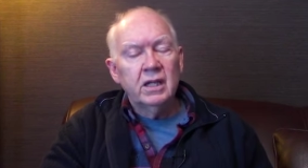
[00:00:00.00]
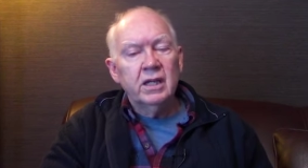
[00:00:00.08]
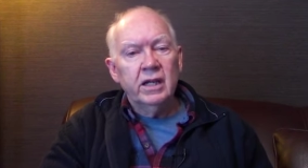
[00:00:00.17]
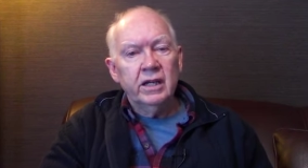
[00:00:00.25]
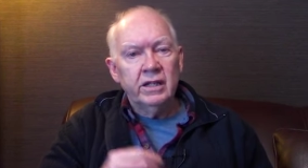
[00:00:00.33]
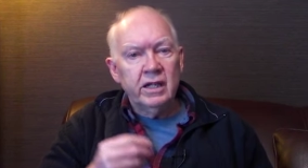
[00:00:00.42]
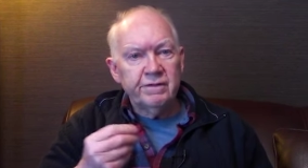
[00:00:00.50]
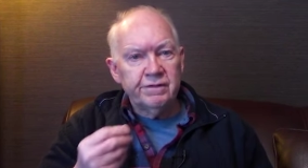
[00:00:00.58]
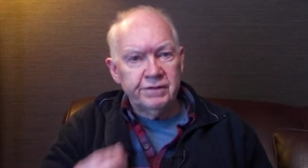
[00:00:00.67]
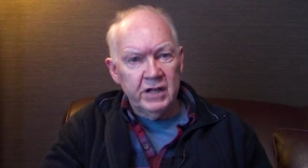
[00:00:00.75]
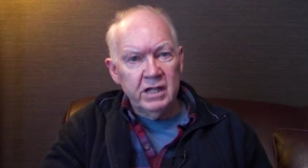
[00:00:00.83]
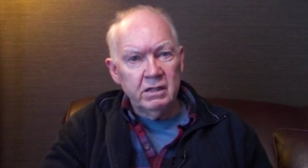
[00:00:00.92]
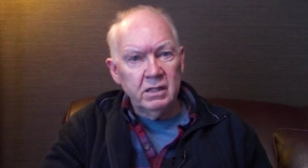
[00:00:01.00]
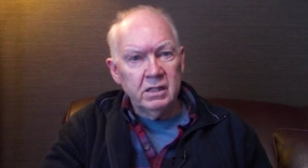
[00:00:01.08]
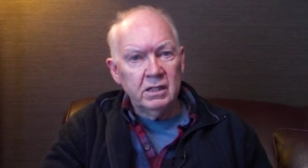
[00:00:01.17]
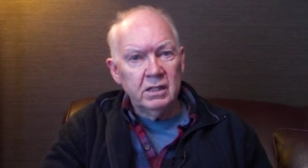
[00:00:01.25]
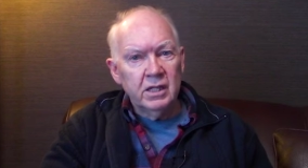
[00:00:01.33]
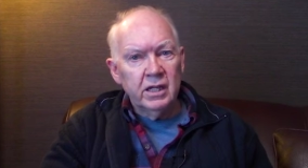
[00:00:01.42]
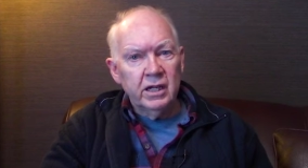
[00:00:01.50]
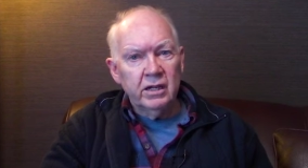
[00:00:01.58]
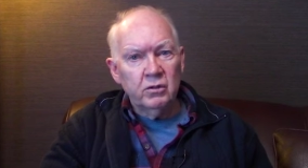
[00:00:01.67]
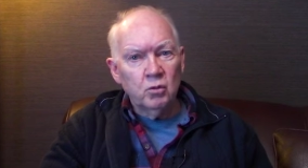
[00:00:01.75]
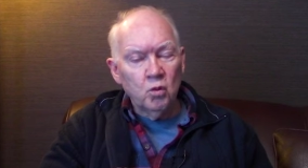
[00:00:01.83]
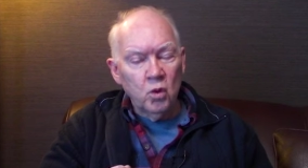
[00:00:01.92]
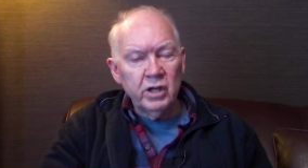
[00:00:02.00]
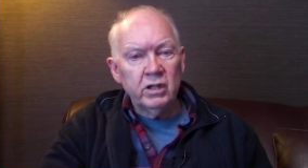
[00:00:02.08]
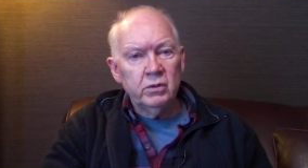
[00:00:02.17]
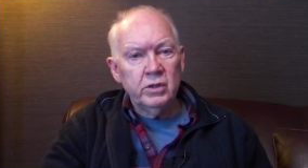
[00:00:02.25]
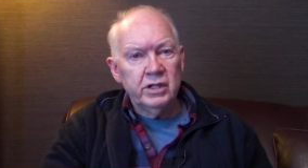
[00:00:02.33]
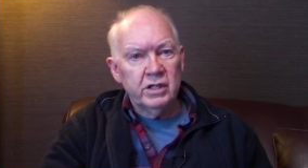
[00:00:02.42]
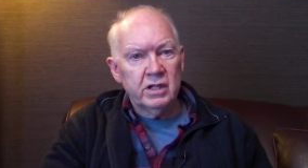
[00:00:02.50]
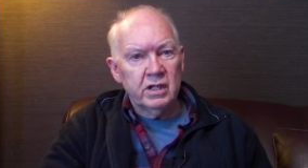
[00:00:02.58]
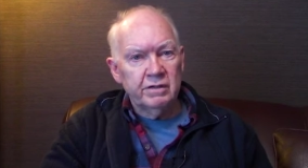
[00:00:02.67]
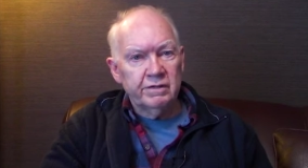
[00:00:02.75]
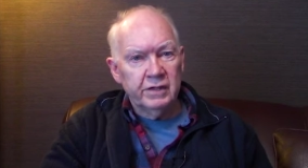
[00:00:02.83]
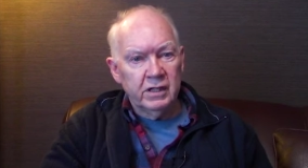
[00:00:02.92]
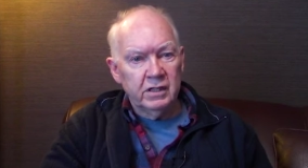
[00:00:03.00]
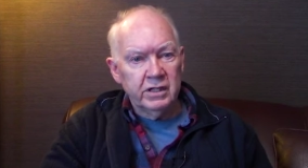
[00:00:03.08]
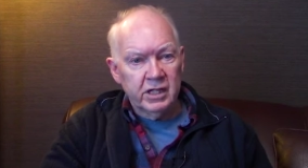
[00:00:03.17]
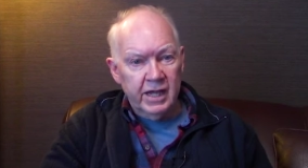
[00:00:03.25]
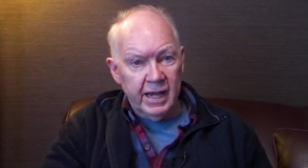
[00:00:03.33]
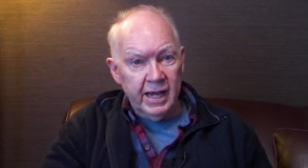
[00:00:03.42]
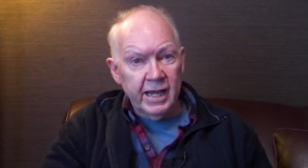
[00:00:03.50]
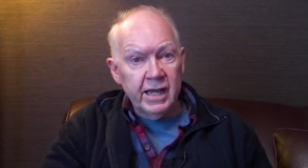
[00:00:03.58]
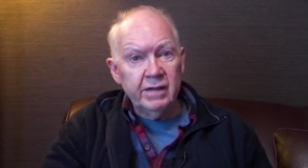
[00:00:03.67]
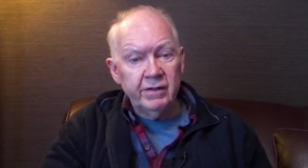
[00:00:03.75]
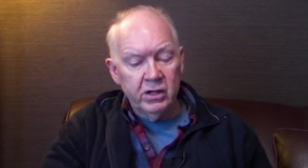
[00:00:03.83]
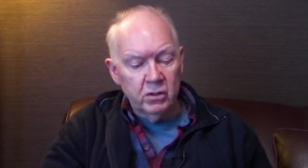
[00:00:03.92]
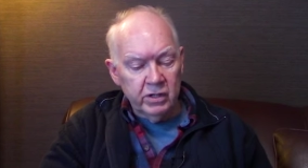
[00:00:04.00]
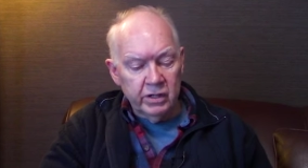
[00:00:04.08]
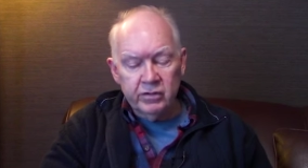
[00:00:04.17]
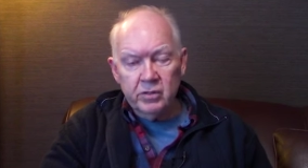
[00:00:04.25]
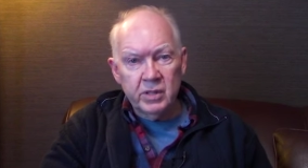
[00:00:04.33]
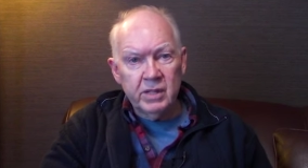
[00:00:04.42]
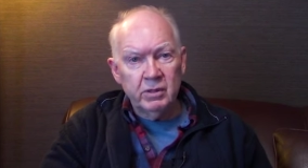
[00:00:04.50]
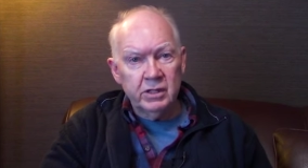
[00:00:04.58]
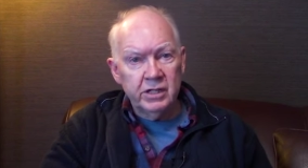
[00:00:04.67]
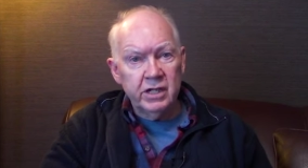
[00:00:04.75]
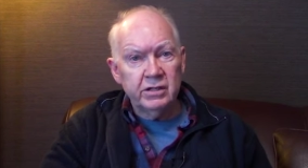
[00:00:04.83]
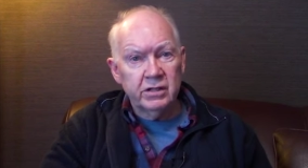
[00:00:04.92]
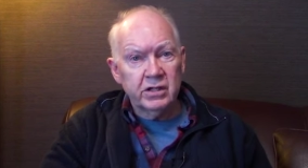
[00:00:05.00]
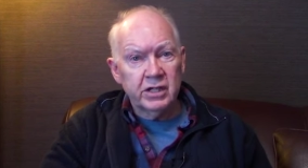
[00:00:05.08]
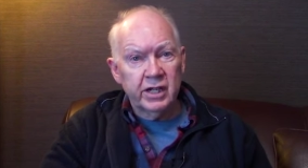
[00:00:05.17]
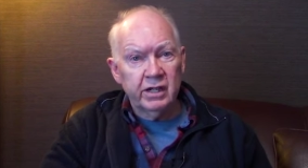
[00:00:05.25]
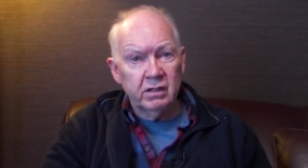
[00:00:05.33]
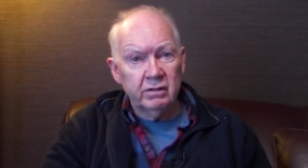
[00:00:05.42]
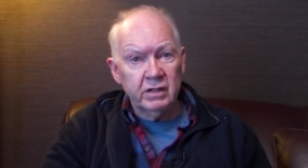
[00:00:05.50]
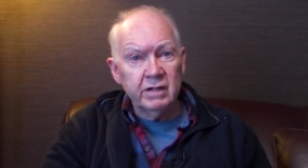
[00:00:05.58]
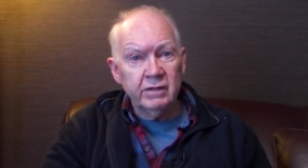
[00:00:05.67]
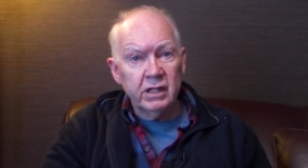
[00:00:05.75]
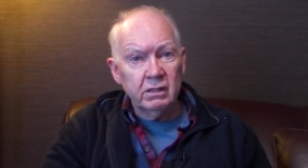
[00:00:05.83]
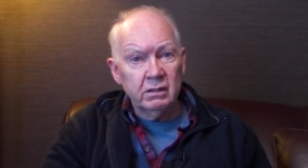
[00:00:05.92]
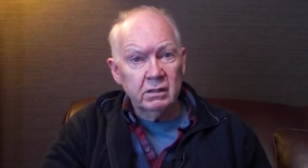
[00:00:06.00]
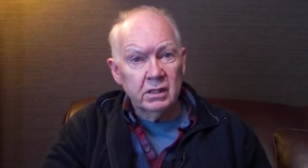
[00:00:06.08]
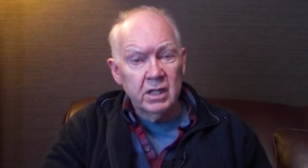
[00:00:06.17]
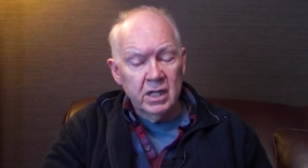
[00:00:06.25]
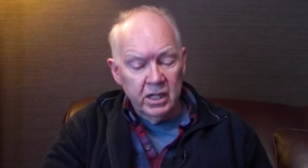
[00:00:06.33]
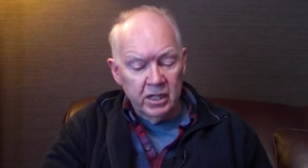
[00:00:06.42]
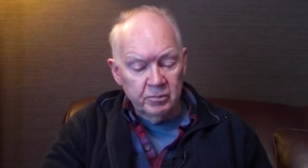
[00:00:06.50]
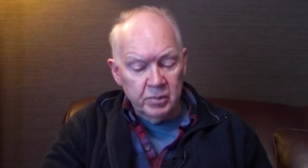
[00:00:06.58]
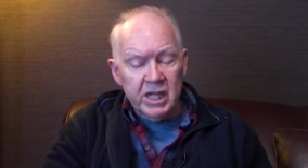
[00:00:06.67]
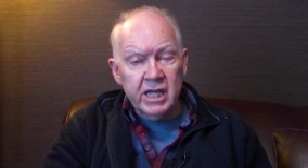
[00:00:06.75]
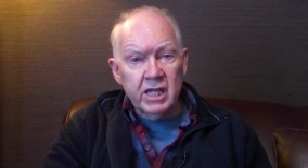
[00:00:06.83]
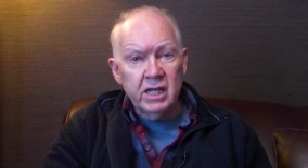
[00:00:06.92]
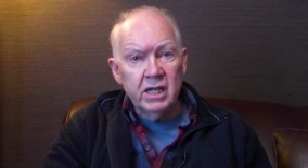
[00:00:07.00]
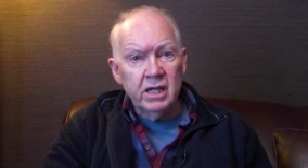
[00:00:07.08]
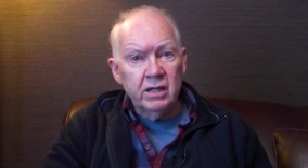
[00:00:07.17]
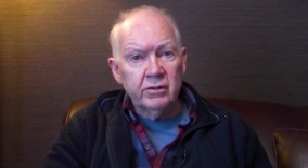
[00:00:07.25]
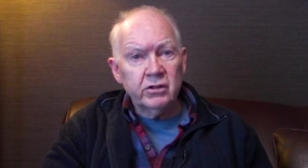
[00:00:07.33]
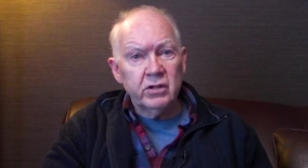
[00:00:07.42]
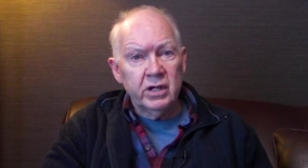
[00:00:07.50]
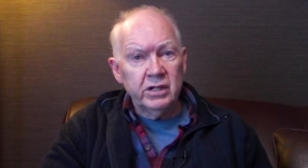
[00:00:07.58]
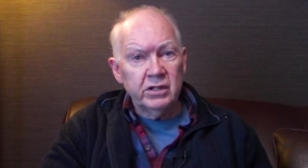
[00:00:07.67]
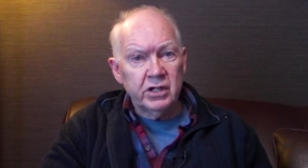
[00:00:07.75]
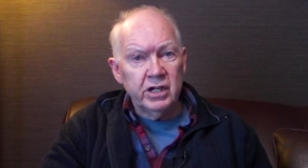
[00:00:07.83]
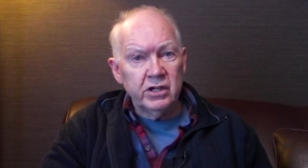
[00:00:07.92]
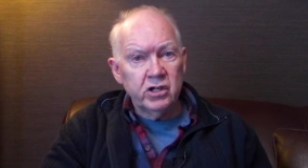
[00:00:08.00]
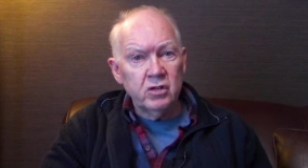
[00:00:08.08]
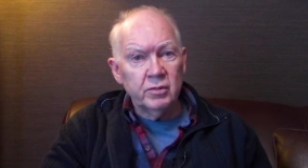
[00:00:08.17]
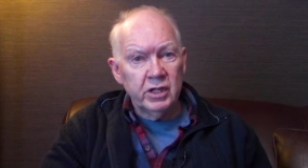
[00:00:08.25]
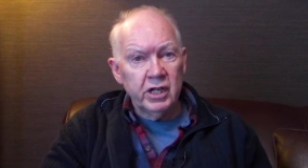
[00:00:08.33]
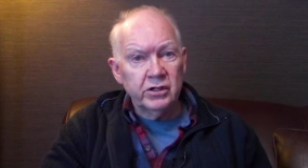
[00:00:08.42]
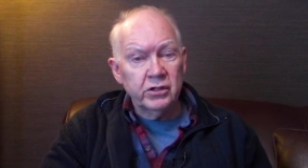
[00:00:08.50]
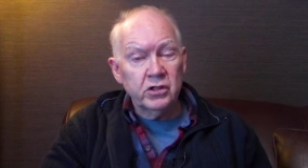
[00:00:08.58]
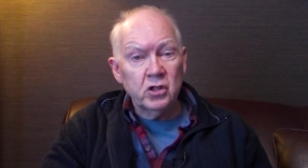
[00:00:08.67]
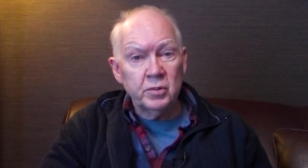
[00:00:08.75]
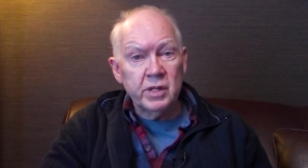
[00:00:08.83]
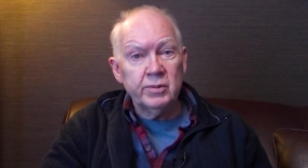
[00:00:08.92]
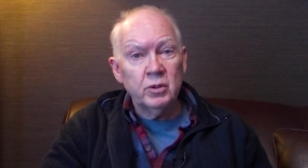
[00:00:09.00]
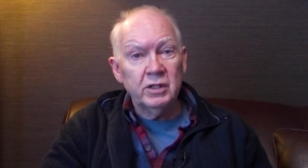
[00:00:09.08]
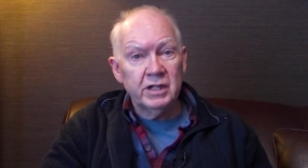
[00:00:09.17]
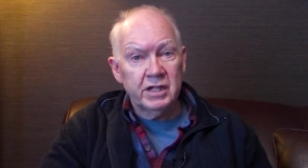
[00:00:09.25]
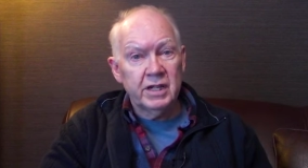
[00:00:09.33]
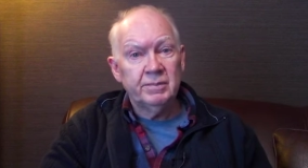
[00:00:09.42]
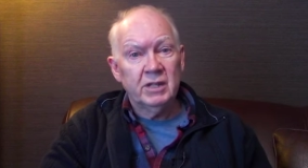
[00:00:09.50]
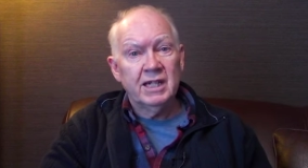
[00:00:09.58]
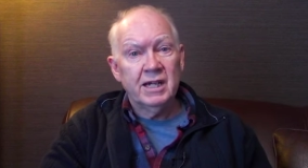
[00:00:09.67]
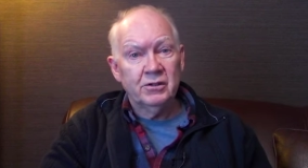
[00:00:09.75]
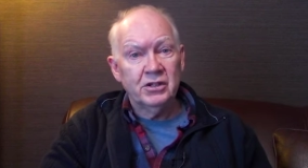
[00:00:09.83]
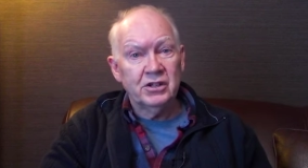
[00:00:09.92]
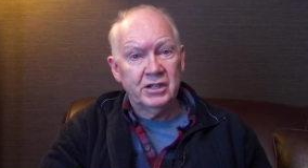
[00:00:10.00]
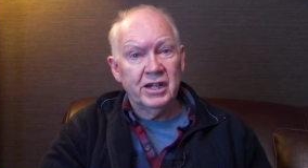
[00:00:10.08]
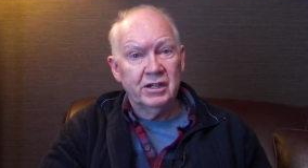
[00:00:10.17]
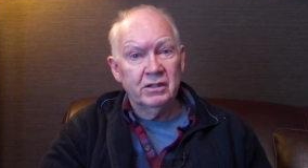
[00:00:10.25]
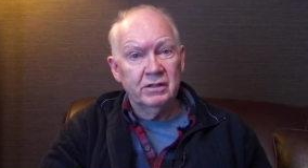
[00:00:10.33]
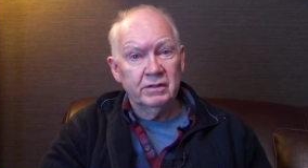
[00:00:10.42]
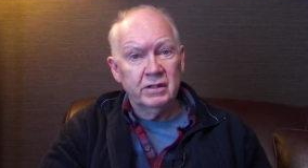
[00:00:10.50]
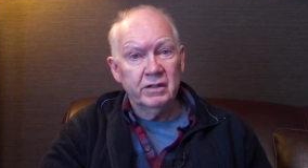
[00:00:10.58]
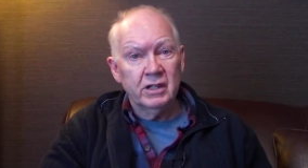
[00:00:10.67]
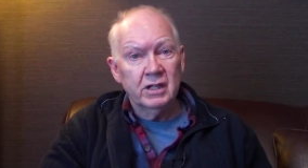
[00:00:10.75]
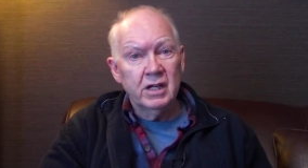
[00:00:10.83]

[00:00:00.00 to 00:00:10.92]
and they failed. And one of the reasons they failed is, A, they don't give their people a decent standard of living, and B, they're trying to change human nature so people will accept a lousy standard of living.